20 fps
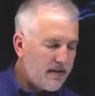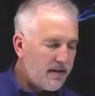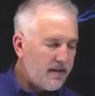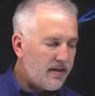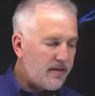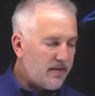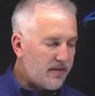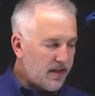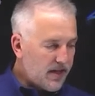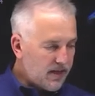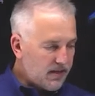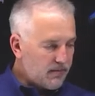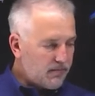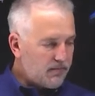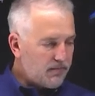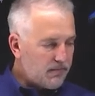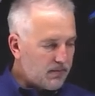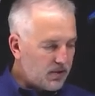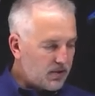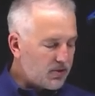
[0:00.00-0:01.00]
And that
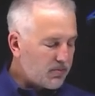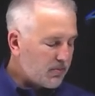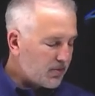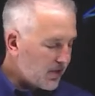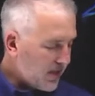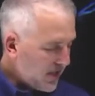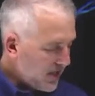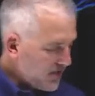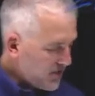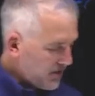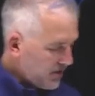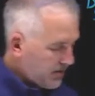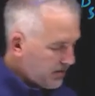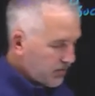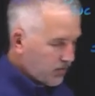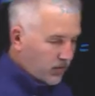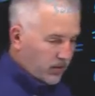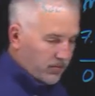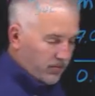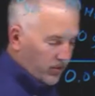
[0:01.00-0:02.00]

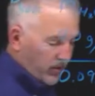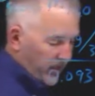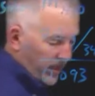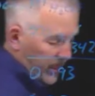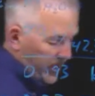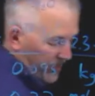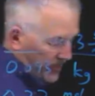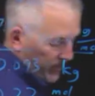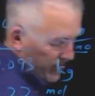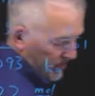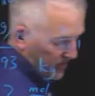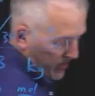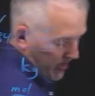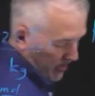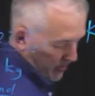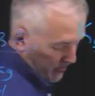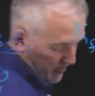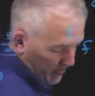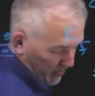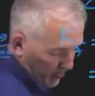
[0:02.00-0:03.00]
multiplication, 1.86
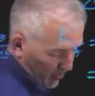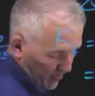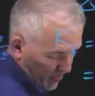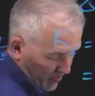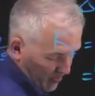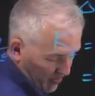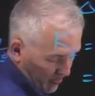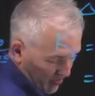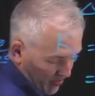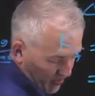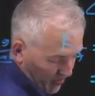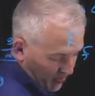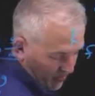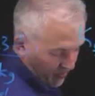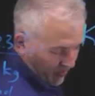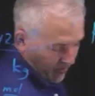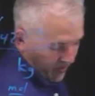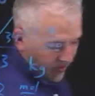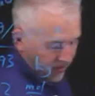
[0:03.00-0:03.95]
times 0.22,